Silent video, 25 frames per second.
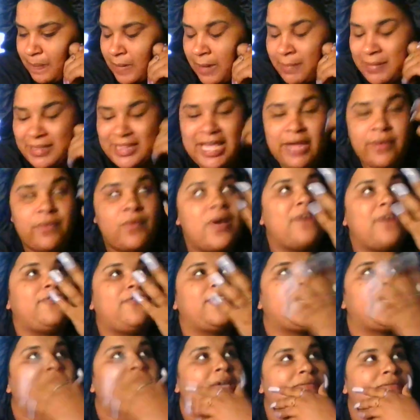But they want
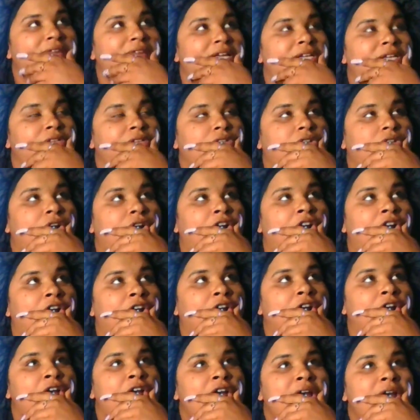forgiveness,
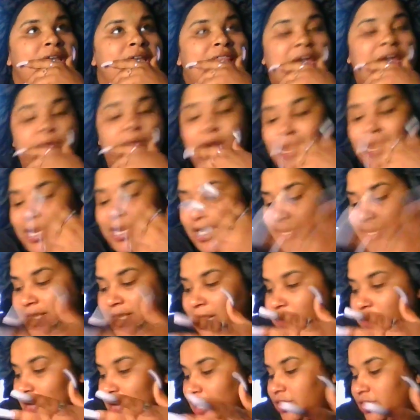or they want
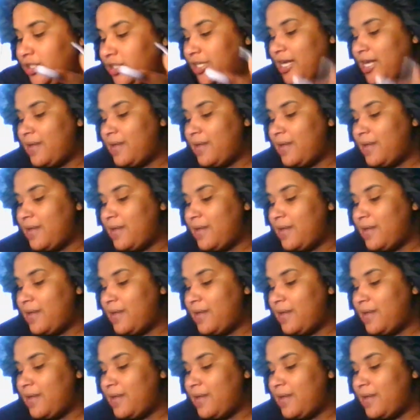you to